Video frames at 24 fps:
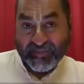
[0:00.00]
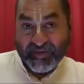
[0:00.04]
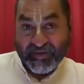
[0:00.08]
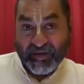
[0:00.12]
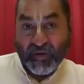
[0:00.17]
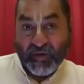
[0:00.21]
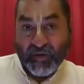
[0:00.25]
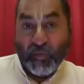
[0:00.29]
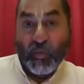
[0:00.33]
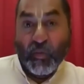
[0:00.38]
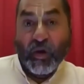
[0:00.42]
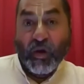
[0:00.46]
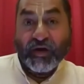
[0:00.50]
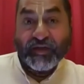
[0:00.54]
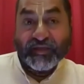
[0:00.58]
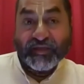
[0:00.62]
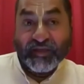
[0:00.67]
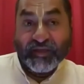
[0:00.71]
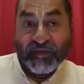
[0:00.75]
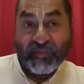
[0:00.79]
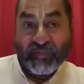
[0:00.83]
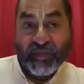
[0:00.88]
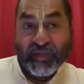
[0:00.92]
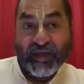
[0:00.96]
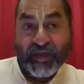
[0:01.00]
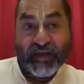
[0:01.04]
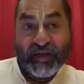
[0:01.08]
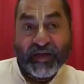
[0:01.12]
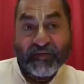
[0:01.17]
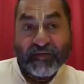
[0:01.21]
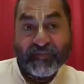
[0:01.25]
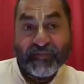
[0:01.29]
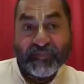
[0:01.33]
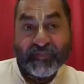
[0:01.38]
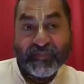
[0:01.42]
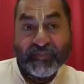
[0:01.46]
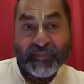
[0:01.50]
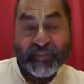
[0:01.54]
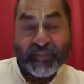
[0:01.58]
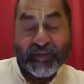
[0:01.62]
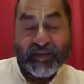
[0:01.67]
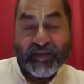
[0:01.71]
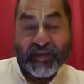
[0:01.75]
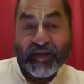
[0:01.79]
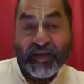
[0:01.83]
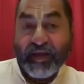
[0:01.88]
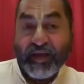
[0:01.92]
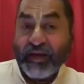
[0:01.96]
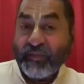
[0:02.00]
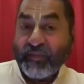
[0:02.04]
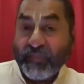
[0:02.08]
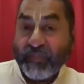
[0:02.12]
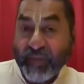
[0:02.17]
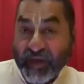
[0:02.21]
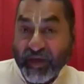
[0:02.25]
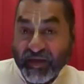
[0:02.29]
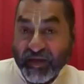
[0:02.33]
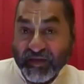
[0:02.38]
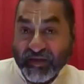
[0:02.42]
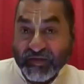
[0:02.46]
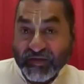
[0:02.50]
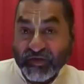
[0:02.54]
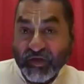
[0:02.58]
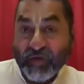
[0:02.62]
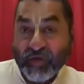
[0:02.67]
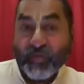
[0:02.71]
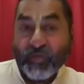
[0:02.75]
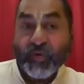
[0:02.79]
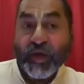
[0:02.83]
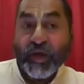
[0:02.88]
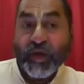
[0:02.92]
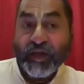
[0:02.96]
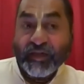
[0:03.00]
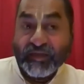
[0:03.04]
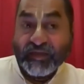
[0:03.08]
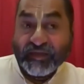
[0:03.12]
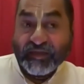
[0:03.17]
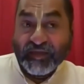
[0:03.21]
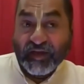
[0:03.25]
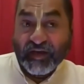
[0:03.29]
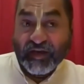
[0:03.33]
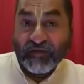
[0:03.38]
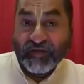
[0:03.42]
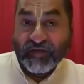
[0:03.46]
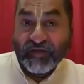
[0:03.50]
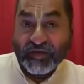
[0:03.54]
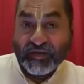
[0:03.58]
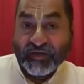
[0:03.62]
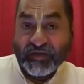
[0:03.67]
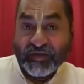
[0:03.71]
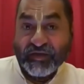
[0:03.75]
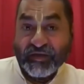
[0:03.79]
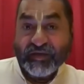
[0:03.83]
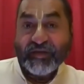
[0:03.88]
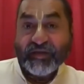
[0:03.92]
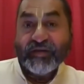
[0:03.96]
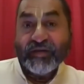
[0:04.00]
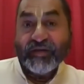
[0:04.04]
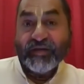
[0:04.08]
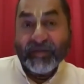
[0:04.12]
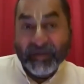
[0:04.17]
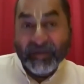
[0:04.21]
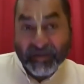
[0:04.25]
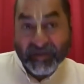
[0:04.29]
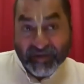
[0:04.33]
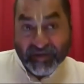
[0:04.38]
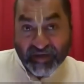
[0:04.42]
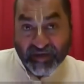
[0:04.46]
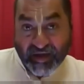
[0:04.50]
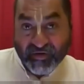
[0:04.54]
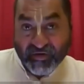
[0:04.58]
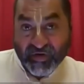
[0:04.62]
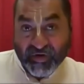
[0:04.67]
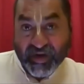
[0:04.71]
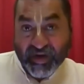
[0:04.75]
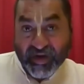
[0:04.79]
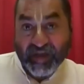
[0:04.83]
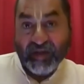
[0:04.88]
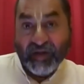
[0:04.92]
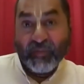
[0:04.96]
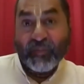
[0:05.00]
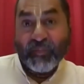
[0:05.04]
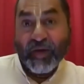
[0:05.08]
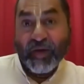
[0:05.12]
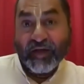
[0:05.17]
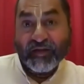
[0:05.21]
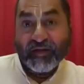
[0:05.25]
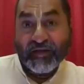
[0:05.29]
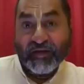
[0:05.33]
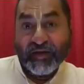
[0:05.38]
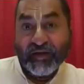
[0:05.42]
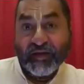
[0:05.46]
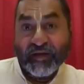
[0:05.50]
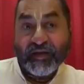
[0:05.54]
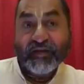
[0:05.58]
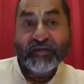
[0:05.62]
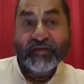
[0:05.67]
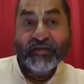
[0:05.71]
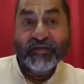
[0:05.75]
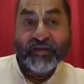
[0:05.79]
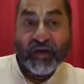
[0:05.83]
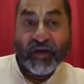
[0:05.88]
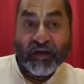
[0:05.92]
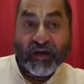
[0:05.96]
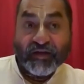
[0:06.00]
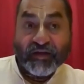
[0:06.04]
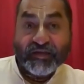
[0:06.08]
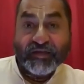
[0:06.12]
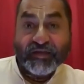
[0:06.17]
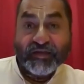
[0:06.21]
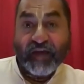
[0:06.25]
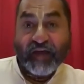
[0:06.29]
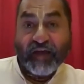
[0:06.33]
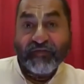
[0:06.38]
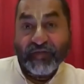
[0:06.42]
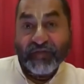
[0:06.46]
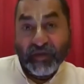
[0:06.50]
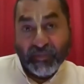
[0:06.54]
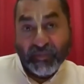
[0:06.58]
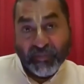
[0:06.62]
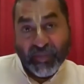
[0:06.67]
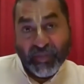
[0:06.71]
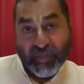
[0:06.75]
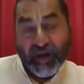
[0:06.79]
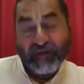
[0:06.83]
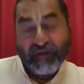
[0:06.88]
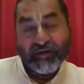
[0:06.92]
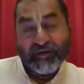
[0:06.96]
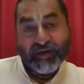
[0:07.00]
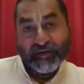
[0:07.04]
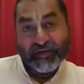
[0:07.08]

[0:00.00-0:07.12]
What does it mean It means real service, and real bhakti starts after bhava.